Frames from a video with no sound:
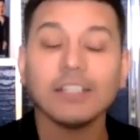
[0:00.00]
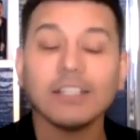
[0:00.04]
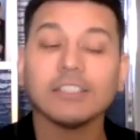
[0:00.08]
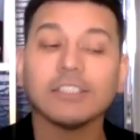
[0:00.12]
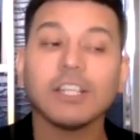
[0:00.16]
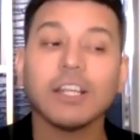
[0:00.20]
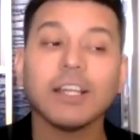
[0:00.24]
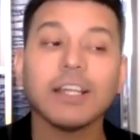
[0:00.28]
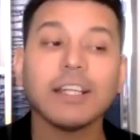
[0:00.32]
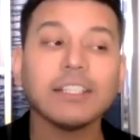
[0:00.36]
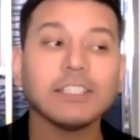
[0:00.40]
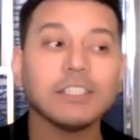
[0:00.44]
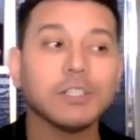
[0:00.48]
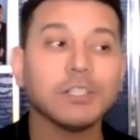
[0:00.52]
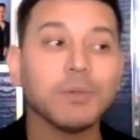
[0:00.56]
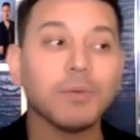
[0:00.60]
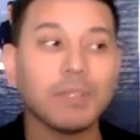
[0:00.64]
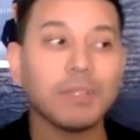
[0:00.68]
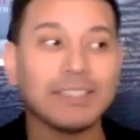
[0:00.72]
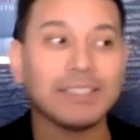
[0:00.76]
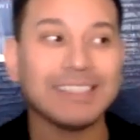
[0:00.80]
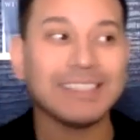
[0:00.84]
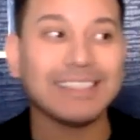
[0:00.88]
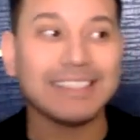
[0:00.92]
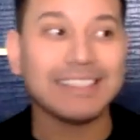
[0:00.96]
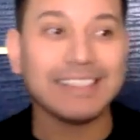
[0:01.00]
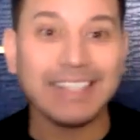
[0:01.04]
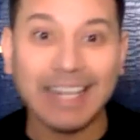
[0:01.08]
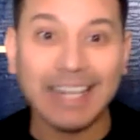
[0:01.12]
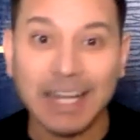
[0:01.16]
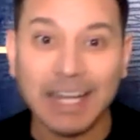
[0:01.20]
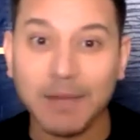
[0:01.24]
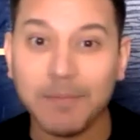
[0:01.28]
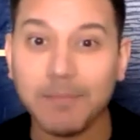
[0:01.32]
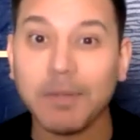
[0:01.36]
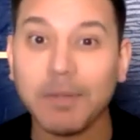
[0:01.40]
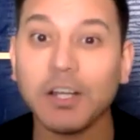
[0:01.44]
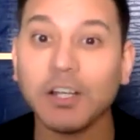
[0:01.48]
So then she would
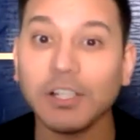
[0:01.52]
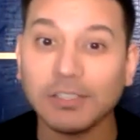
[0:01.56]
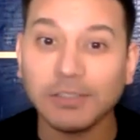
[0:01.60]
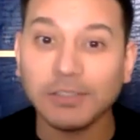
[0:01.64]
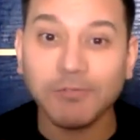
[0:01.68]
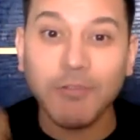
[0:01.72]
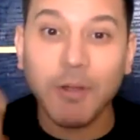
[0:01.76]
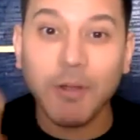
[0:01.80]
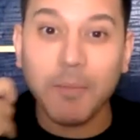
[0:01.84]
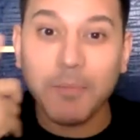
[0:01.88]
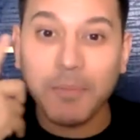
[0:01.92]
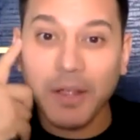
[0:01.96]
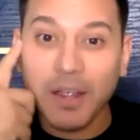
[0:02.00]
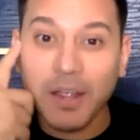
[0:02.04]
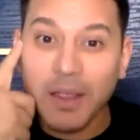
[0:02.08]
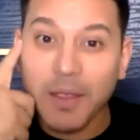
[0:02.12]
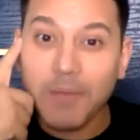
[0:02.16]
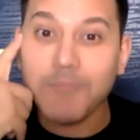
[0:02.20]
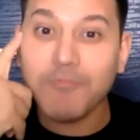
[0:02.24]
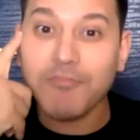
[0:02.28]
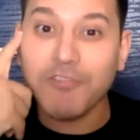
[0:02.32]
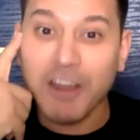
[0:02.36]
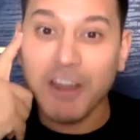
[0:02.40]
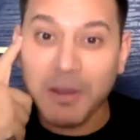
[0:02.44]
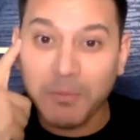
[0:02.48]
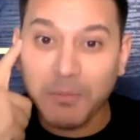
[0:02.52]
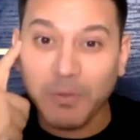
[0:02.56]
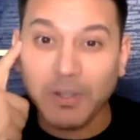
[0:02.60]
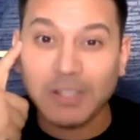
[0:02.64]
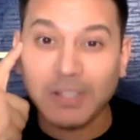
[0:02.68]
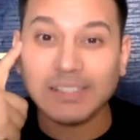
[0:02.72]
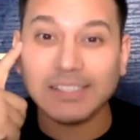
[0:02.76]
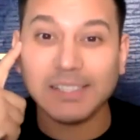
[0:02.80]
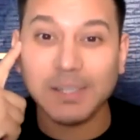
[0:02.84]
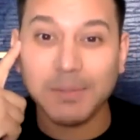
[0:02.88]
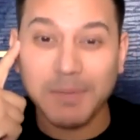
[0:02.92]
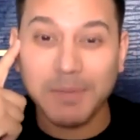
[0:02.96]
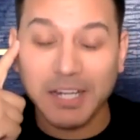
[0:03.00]
see, because remember, her brain
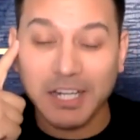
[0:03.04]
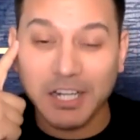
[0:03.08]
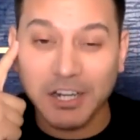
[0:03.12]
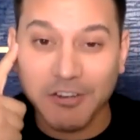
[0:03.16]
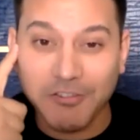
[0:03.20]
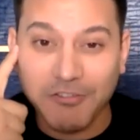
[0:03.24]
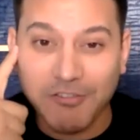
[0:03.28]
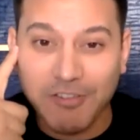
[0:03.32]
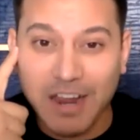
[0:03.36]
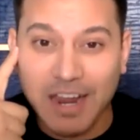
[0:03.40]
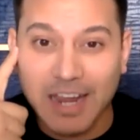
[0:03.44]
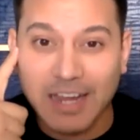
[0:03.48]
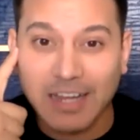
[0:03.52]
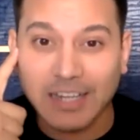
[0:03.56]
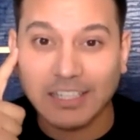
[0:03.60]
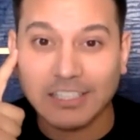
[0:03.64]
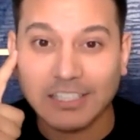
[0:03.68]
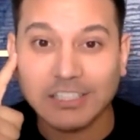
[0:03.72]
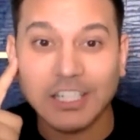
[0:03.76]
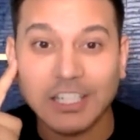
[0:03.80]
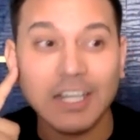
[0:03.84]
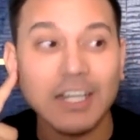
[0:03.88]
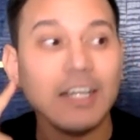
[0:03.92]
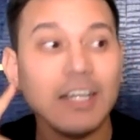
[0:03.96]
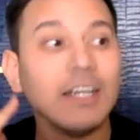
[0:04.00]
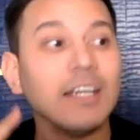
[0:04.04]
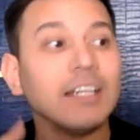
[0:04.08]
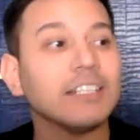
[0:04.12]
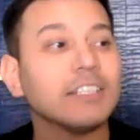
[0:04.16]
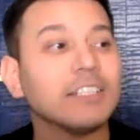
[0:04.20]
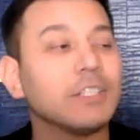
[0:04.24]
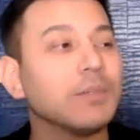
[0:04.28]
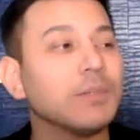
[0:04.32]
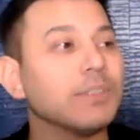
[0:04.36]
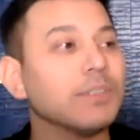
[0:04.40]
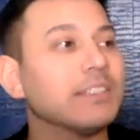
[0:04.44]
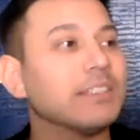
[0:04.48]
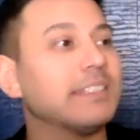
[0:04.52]
wants to be correct.
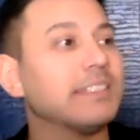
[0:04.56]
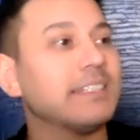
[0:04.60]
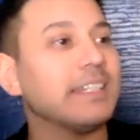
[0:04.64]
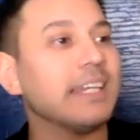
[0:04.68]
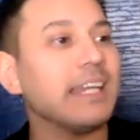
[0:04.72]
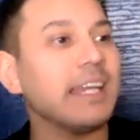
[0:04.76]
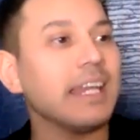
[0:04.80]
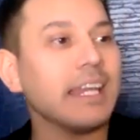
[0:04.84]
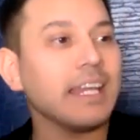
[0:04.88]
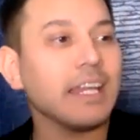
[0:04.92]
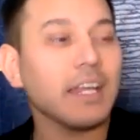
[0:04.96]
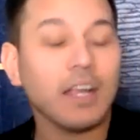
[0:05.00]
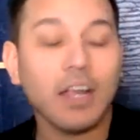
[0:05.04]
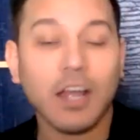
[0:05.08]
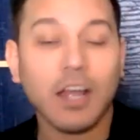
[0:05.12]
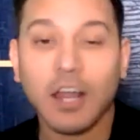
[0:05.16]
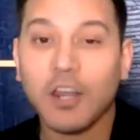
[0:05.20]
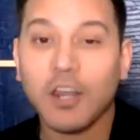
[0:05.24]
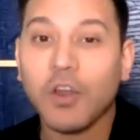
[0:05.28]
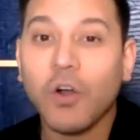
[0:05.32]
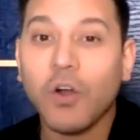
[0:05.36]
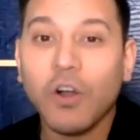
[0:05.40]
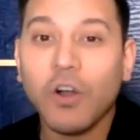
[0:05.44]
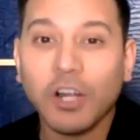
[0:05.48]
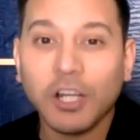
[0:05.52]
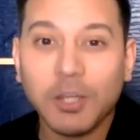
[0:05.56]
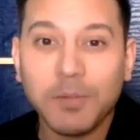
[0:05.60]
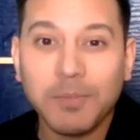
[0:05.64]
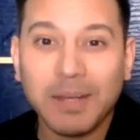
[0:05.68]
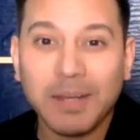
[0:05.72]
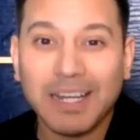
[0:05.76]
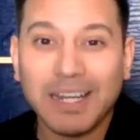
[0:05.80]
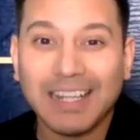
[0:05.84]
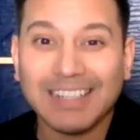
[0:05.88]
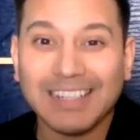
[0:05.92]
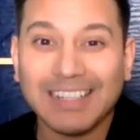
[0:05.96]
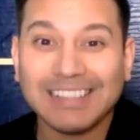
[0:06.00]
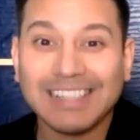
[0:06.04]
She would see an
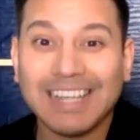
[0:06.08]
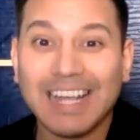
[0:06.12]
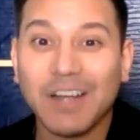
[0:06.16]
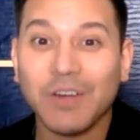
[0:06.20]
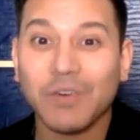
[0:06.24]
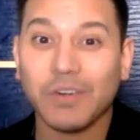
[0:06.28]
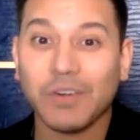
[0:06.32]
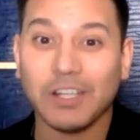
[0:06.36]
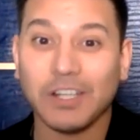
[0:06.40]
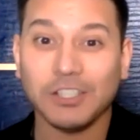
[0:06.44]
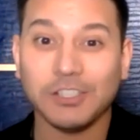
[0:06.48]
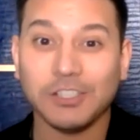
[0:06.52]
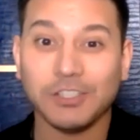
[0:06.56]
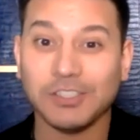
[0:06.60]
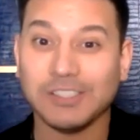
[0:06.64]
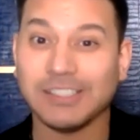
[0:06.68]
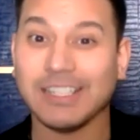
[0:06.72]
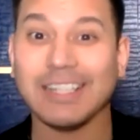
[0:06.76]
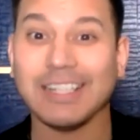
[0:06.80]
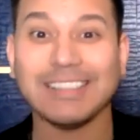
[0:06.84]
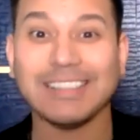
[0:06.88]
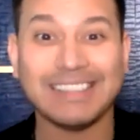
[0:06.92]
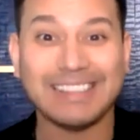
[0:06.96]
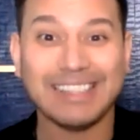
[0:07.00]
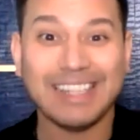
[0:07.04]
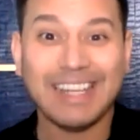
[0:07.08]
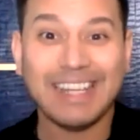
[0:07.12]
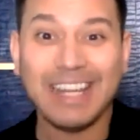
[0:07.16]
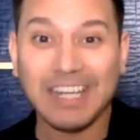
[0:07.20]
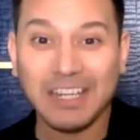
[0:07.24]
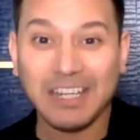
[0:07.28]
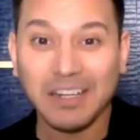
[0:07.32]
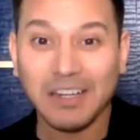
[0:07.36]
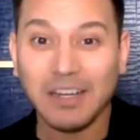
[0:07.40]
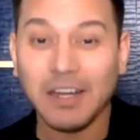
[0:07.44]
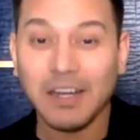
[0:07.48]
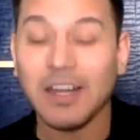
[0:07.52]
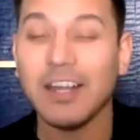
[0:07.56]
argument in town and she would say,
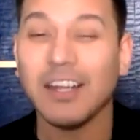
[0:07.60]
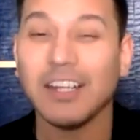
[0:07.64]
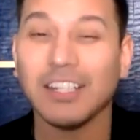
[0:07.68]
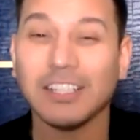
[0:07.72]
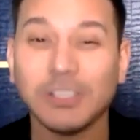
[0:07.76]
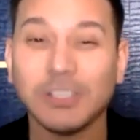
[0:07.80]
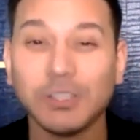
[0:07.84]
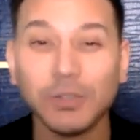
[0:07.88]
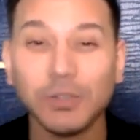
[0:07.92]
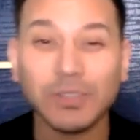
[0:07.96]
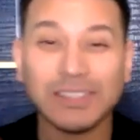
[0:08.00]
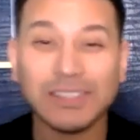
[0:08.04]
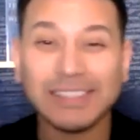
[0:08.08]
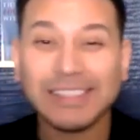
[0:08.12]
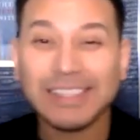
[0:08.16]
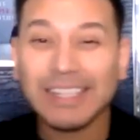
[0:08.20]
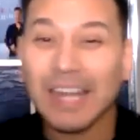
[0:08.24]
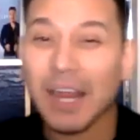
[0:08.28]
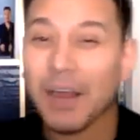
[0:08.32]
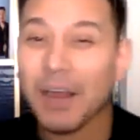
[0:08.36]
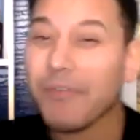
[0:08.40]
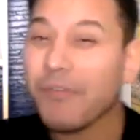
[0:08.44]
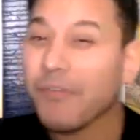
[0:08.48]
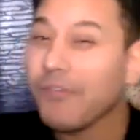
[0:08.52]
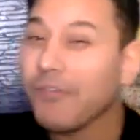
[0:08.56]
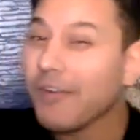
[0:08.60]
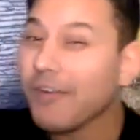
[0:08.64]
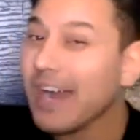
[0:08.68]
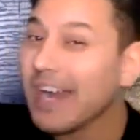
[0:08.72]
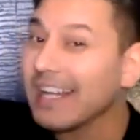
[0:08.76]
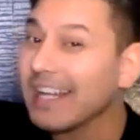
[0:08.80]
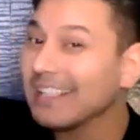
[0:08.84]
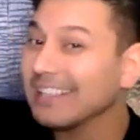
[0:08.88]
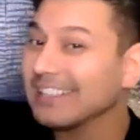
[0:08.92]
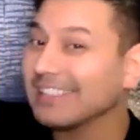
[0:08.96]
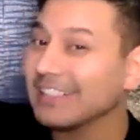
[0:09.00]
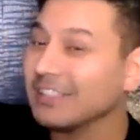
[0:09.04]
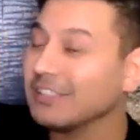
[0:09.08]
see? She would see a
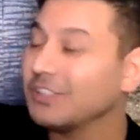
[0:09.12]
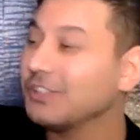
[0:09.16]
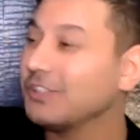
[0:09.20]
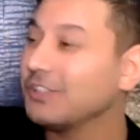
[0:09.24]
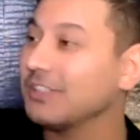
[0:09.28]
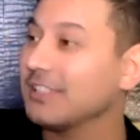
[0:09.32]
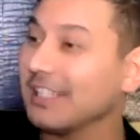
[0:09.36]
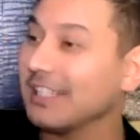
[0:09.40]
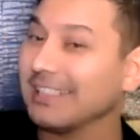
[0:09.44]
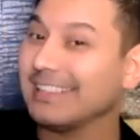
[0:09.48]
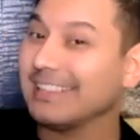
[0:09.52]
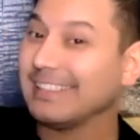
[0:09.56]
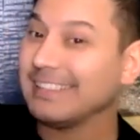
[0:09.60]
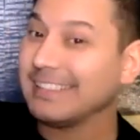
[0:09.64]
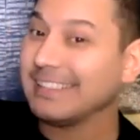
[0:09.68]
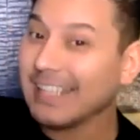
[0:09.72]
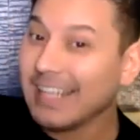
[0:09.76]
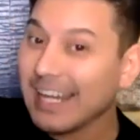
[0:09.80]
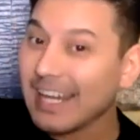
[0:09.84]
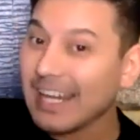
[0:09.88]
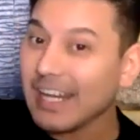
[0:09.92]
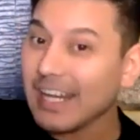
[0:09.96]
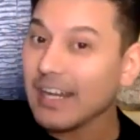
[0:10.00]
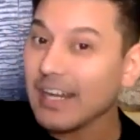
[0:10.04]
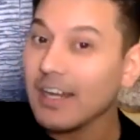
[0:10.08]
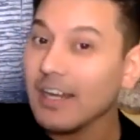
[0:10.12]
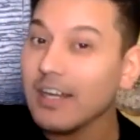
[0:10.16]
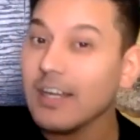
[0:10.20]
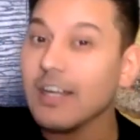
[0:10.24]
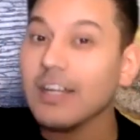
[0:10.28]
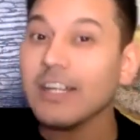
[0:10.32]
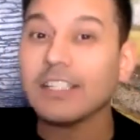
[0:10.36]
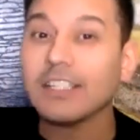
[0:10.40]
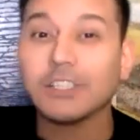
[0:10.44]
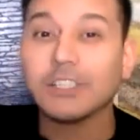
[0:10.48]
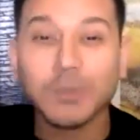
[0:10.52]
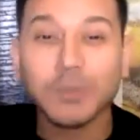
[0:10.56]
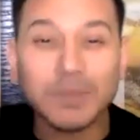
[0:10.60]
fight and she would say, see?
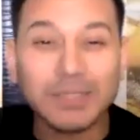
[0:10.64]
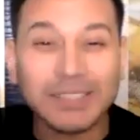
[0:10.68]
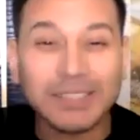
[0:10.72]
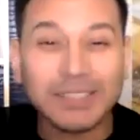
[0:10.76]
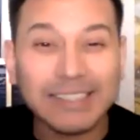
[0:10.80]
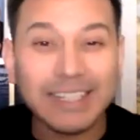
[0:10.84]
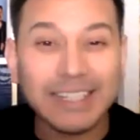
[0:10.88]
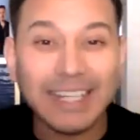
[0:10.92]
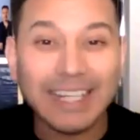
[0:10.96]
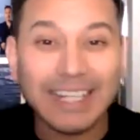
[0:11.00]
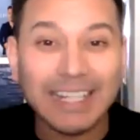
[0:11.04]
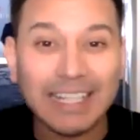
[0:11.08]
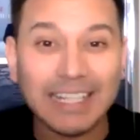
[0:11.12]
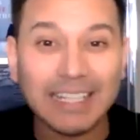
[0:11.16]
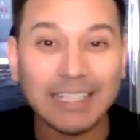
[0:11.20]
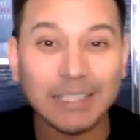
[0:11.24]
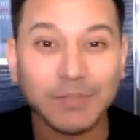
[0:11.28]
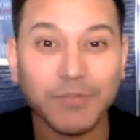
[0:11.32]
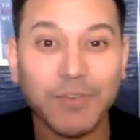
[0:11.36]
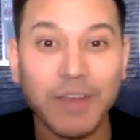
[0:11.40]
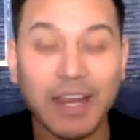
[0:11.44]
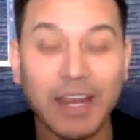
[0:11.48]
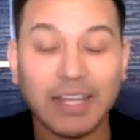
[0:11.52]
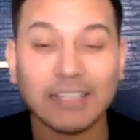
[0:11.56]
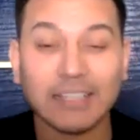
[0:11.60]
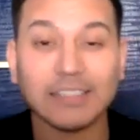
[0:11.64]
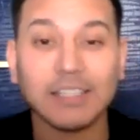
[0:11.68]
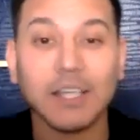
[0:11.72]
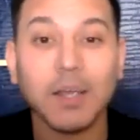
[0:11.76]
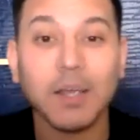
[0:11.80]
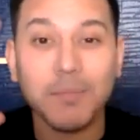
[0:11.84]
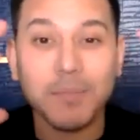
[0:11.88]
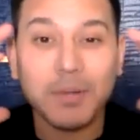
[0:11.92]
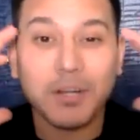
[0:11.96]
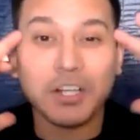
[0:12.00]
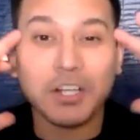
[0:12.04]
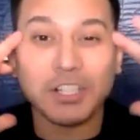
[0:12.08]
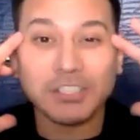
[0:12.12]
She would see these things
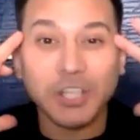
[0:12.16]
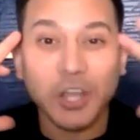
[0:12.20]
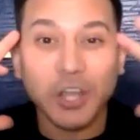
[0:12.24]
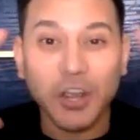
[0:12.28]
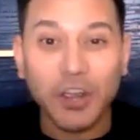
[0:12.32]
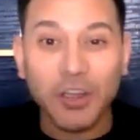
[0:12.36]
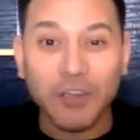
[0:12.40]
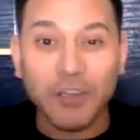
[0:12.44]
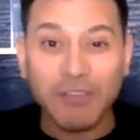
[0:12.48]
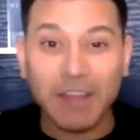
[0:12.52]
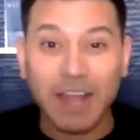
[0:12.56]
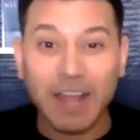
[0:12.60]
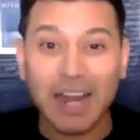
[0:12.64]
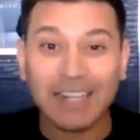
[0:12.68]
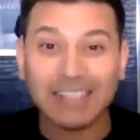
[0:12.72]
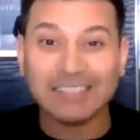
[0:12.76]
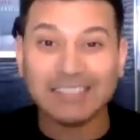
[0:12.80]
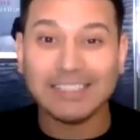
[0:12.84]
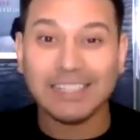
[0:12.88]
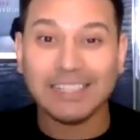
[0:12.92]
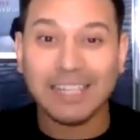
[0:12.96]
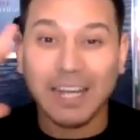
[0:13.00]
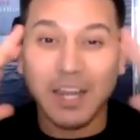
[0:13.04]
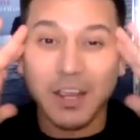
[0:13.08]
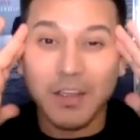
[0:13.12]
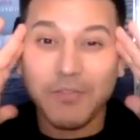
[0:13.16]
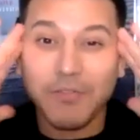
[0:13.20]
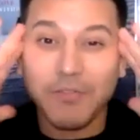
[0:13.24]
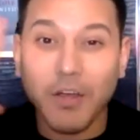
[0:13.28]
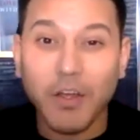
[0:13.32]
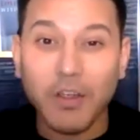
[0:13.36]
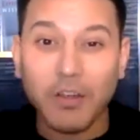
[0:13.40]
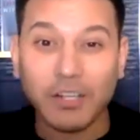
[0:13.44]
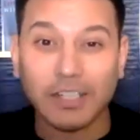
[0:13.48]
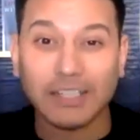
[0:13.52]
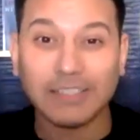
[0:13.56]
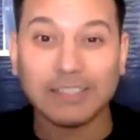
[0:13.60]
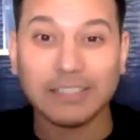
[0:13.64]
because her reality, her
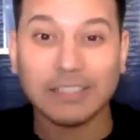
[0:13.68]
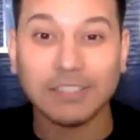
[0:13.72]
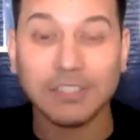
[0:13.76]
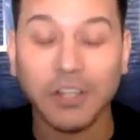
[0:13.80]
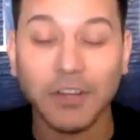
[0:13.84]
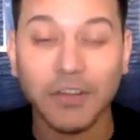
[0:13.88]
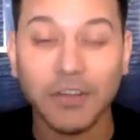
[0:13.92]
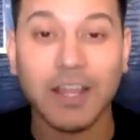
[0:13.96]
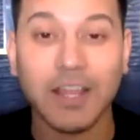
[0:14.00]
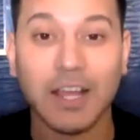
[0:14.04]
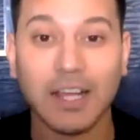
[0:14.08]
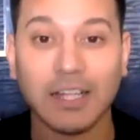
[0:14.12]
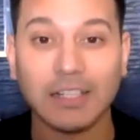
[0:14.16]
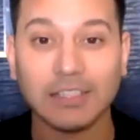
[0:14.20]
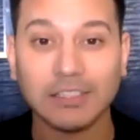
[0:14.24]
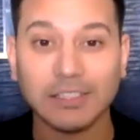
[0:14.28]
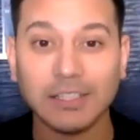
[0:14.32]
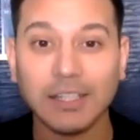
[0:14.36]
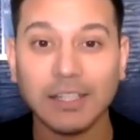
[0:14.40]
focus is on that.